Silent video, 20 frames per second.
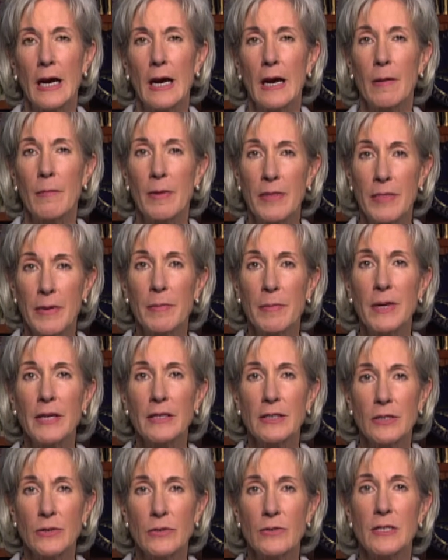Uh, but the
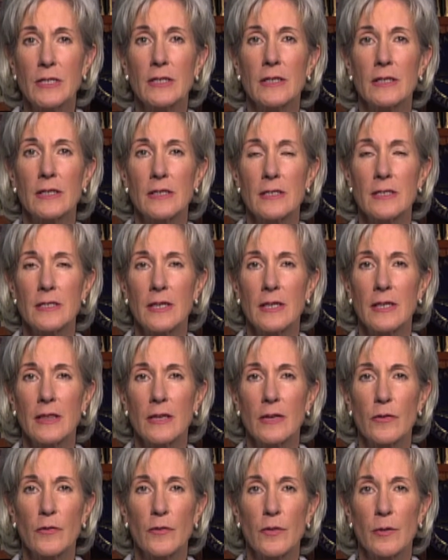big news is in
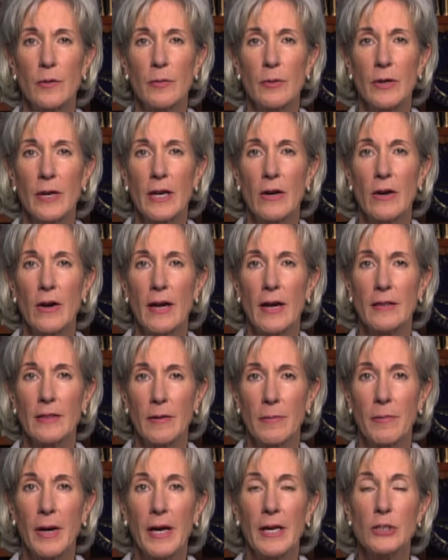the Affordable Care Act
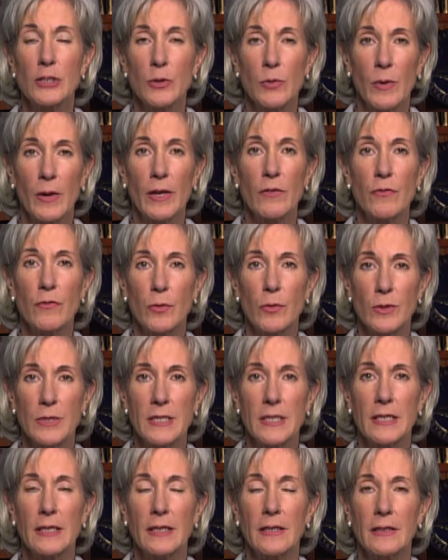that by twenty
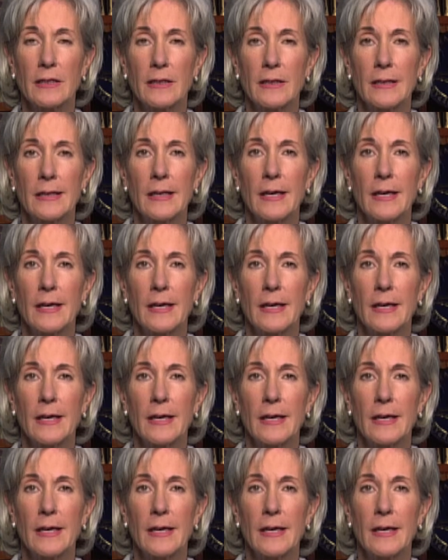fourteen